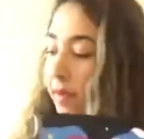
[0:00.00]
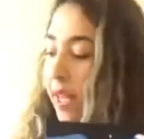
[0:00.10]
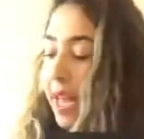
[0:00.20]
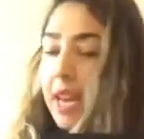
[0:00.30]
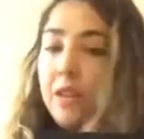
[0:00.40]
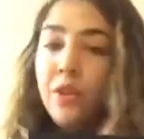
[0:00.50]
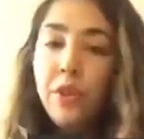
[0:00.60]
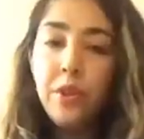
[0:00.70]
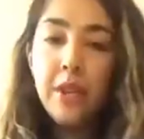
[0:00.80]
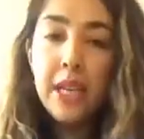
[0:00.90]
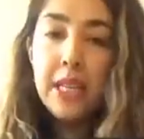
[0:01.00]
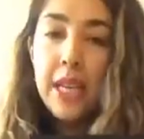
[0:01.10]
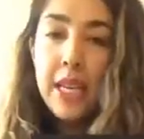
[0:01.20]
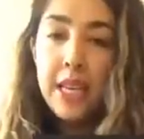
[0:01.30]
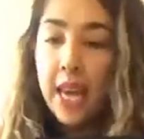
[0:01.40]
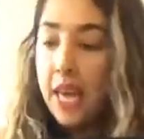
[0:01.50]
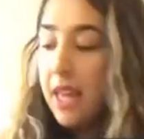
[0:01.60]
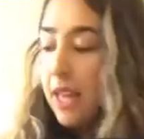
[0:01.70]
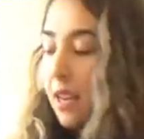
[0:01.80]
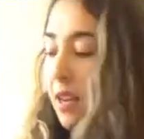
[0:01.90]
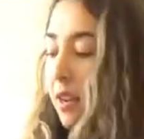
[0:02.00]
And I'll show you guys again.